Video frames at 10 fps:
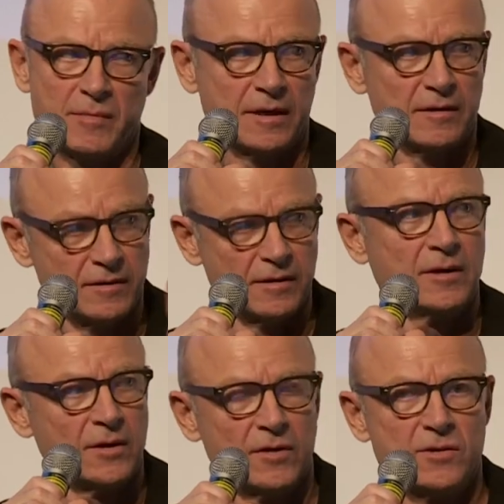men.
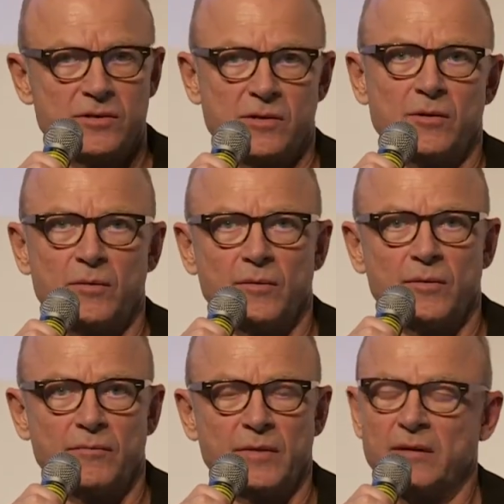
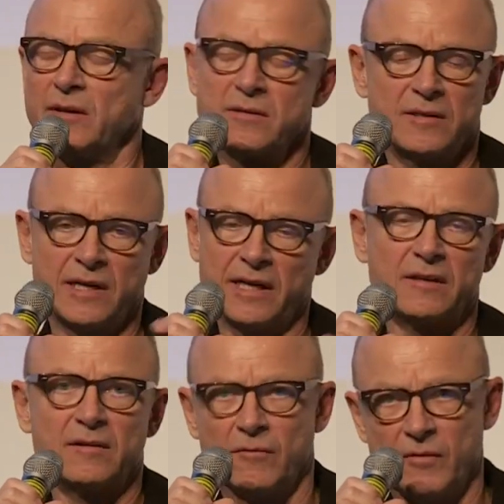So, and it's
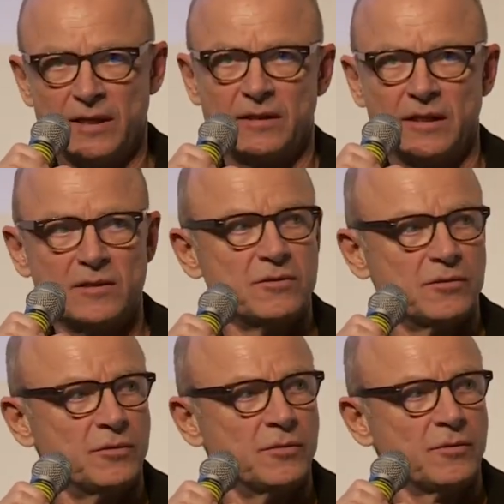clicked right
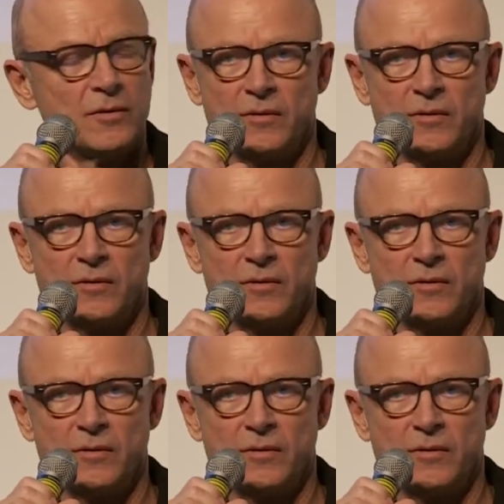into